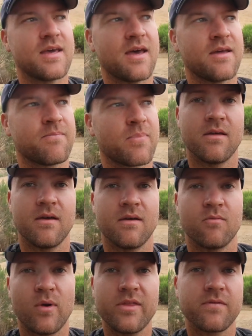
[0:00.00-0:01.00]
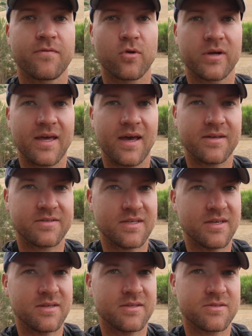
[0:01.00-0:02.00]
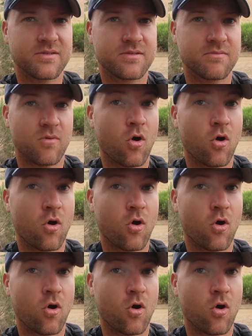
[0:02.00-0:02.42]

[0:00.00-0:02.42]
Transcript: that the weather forecast is